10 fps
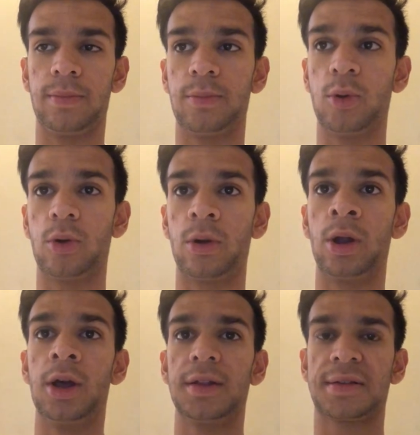more
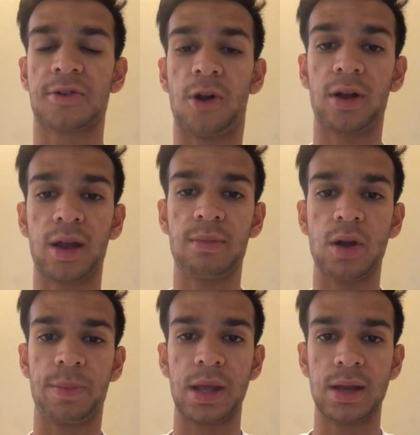strong in my
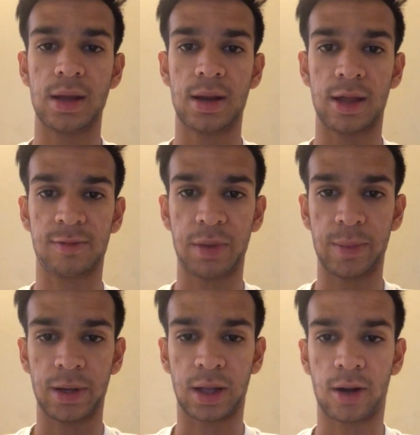opinion, as
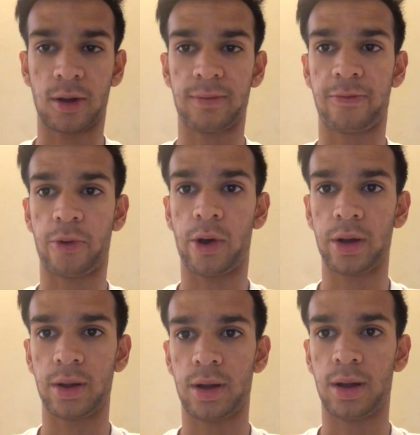people cannot
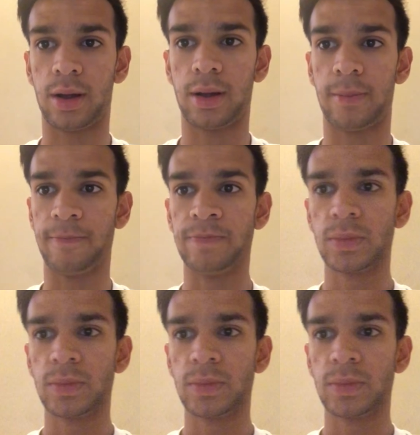fraud. Uh,